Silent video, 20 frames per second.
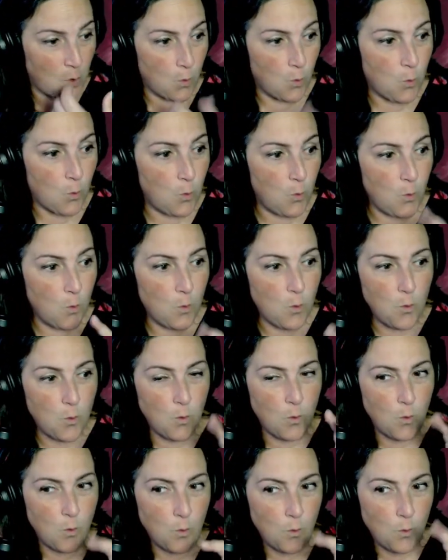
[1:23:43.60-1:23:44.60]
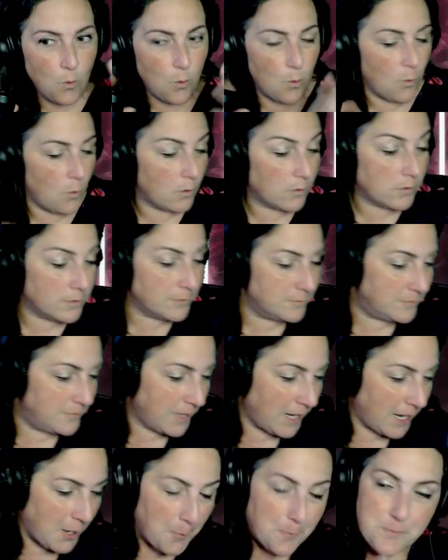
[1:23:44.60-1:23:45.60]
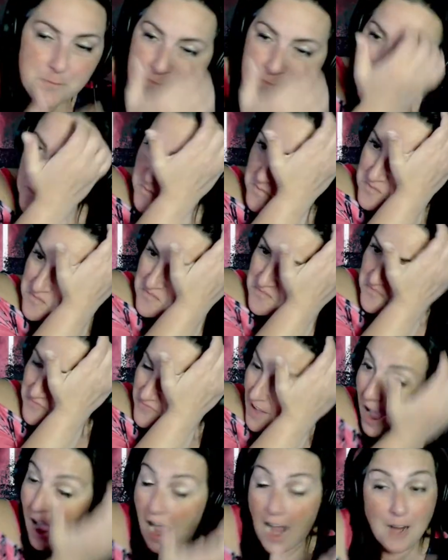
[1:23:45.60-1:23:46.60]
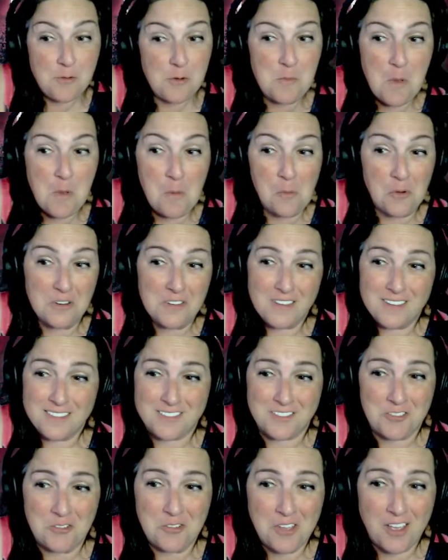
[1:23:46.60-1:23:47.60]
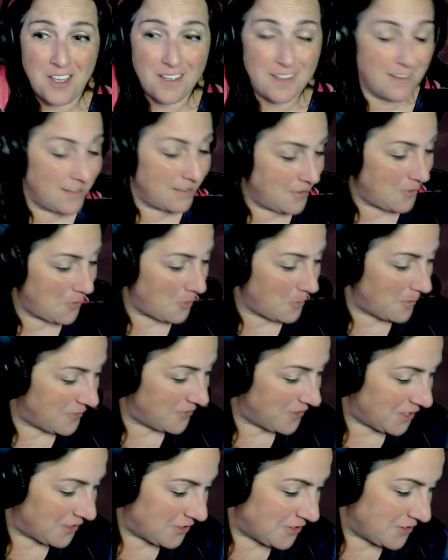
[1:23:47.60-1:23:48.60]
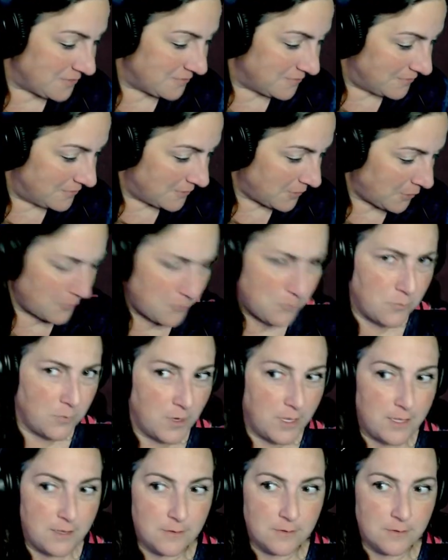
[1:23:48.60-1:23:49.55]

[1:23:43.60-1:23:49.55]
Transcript: Ooh, I remember it as Luke, you are my father. Or what?